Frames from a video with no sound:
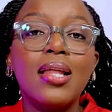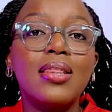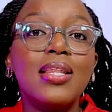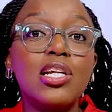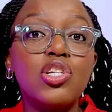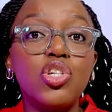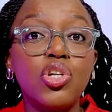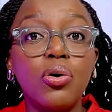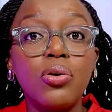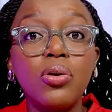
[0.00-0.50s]

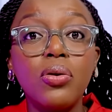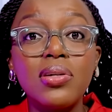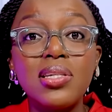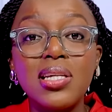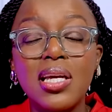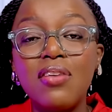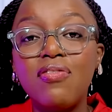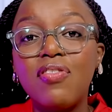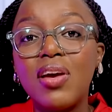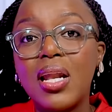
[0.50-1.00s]
that you're
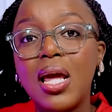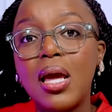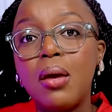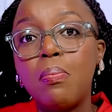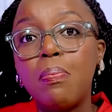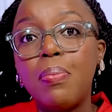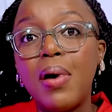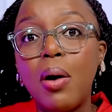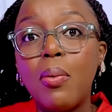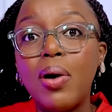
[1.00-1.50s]
not even
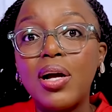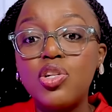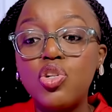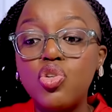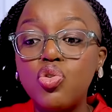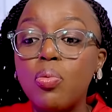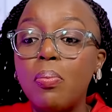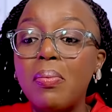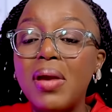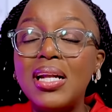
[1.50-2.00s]
empowered
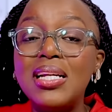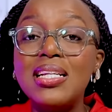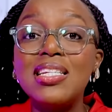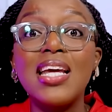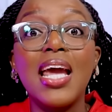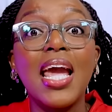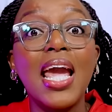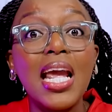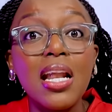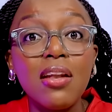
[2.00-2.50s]
to
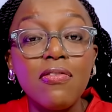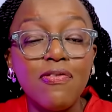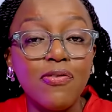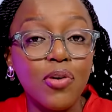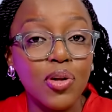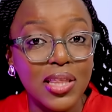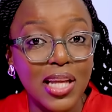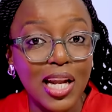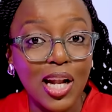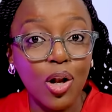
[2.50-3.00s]
maintain
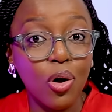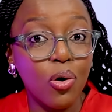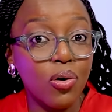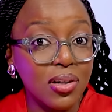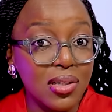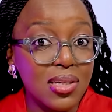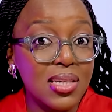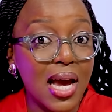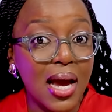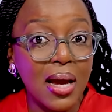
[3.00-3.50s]
for the
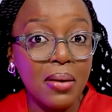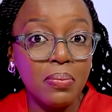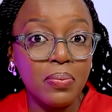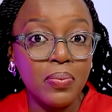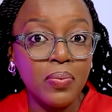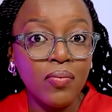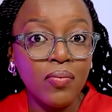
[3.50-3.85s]
long term.